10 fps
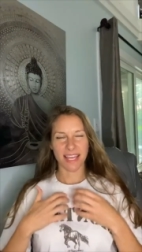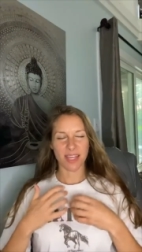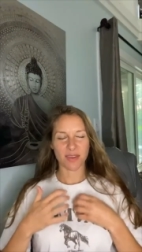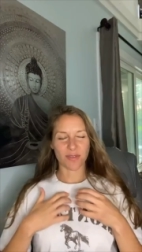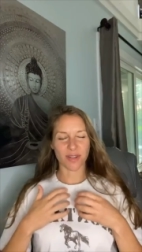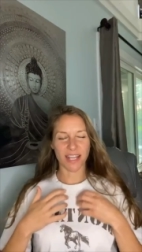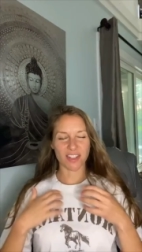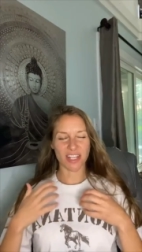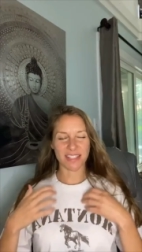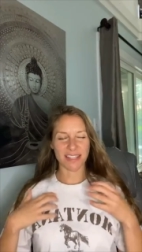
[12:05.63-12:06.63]
Thank you for
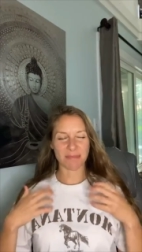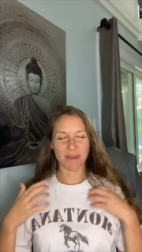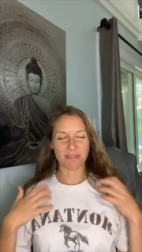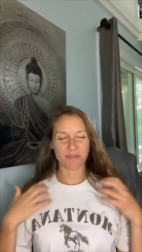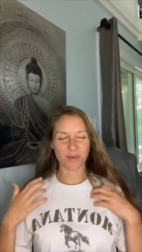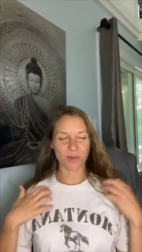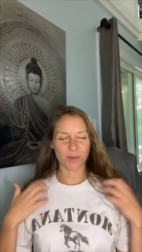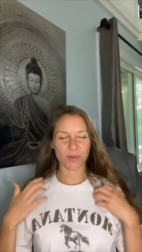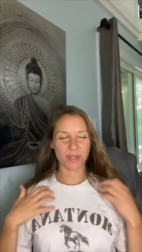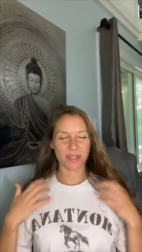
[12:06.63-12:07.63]
digesting my
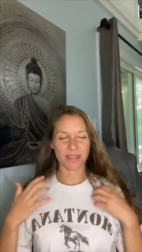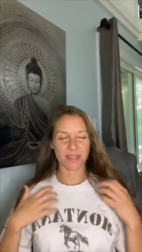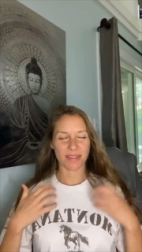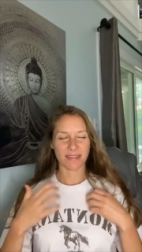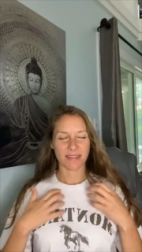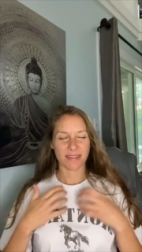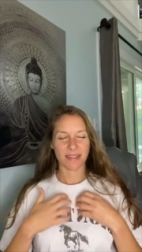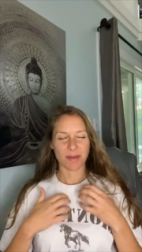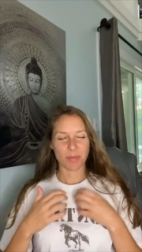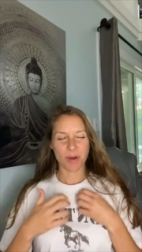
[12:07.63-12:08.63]
food,
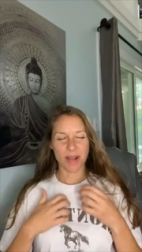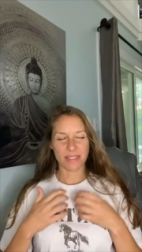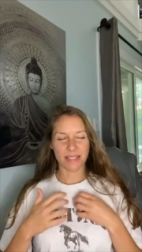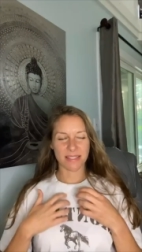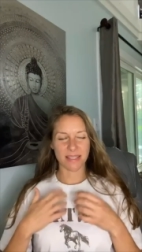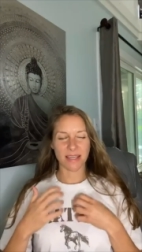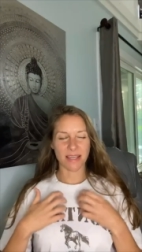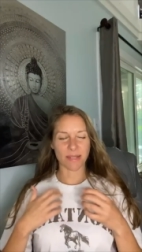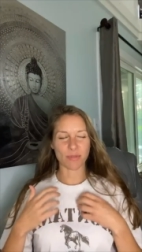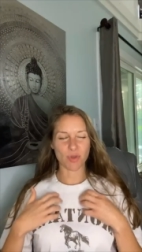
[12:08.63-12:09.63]

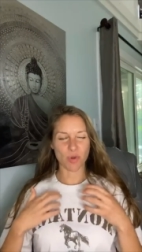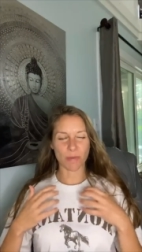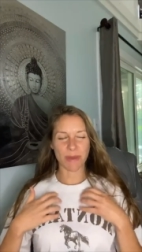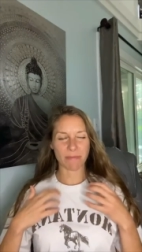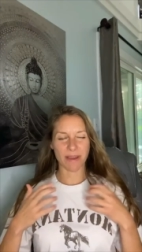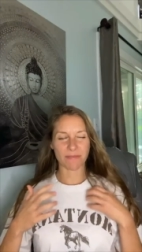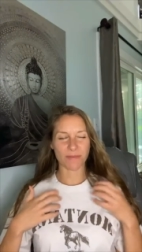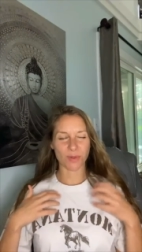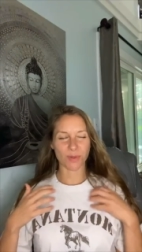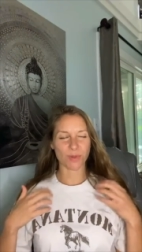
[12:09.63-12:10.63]
processing and absorbing my
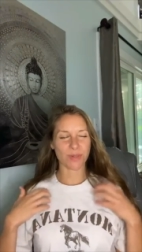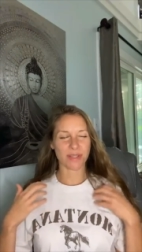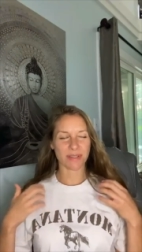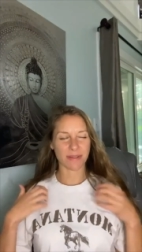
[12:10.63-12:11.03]
food,